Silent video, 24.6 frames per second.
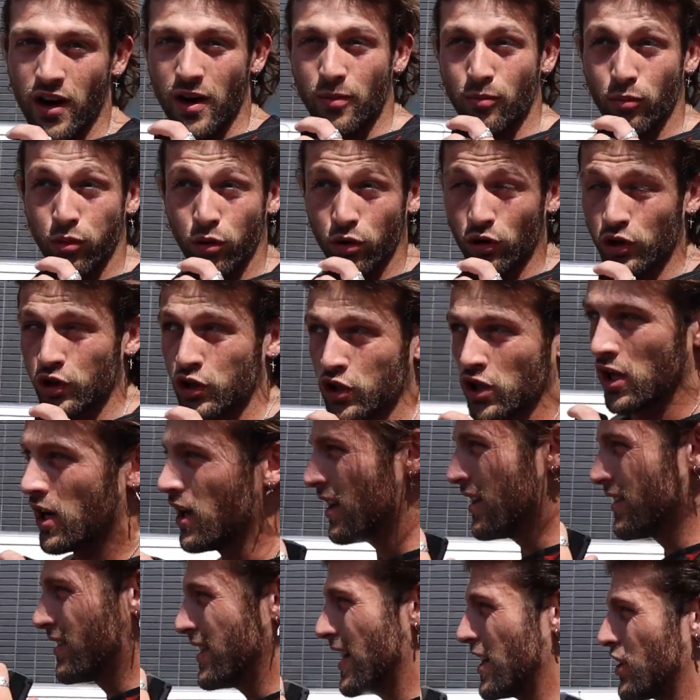a push
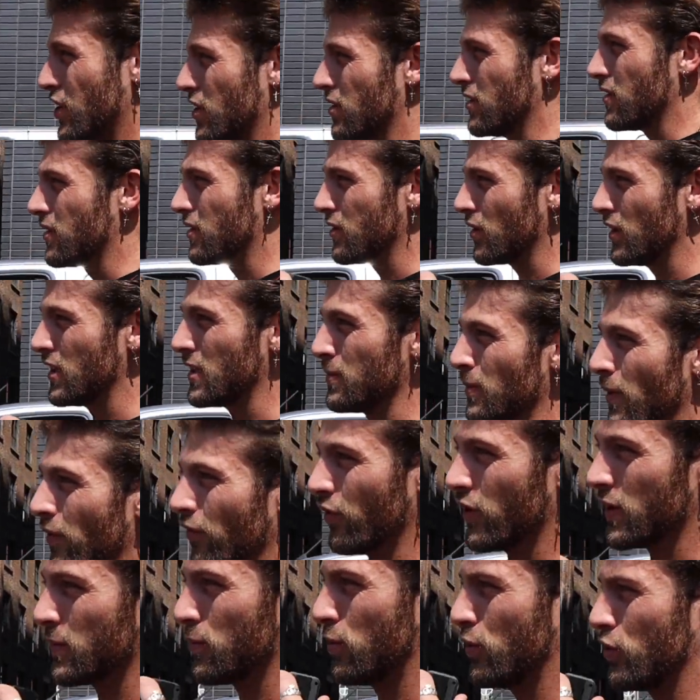session. So this is my
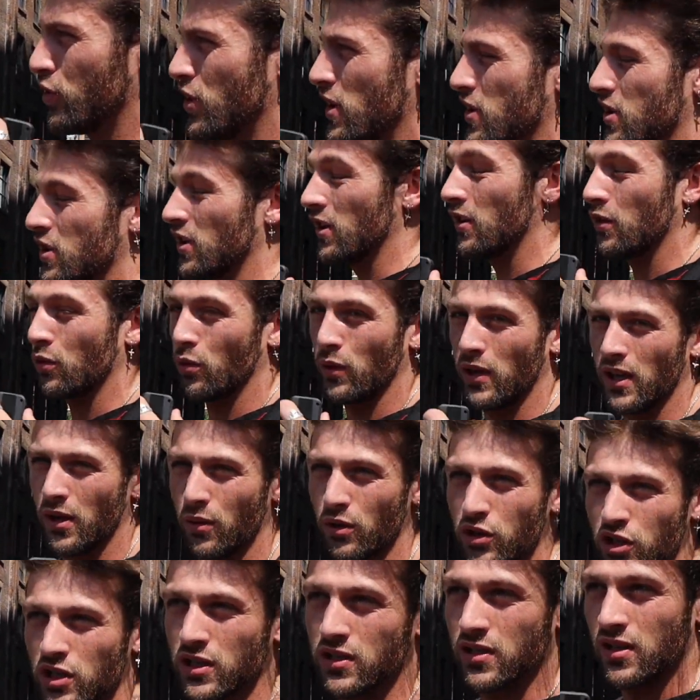first push session of the week,
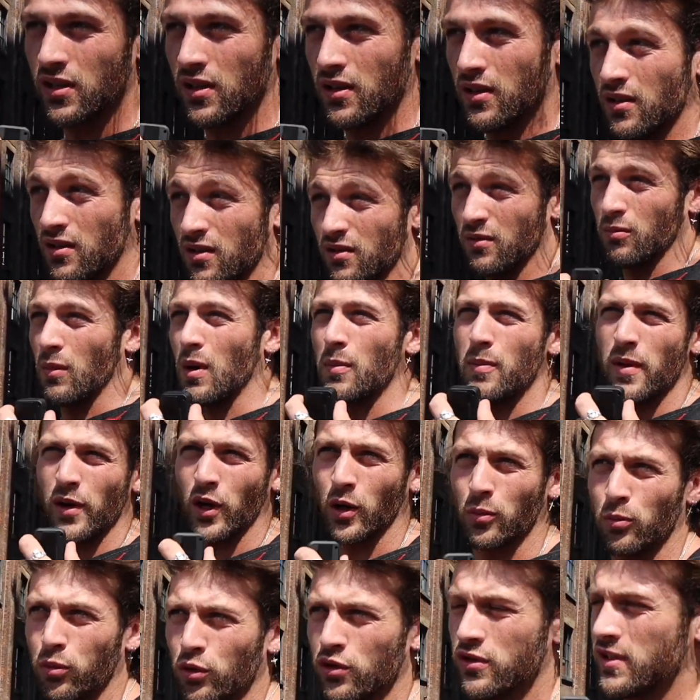which is my
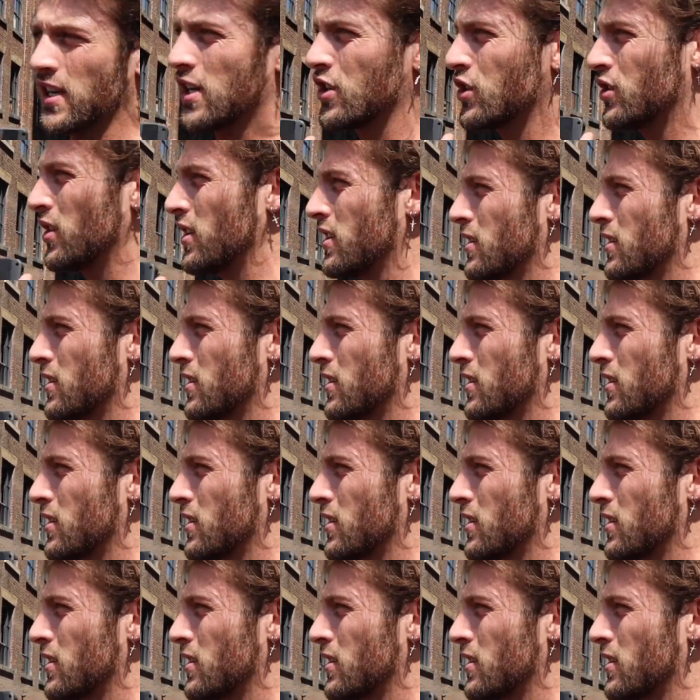bigger push session, I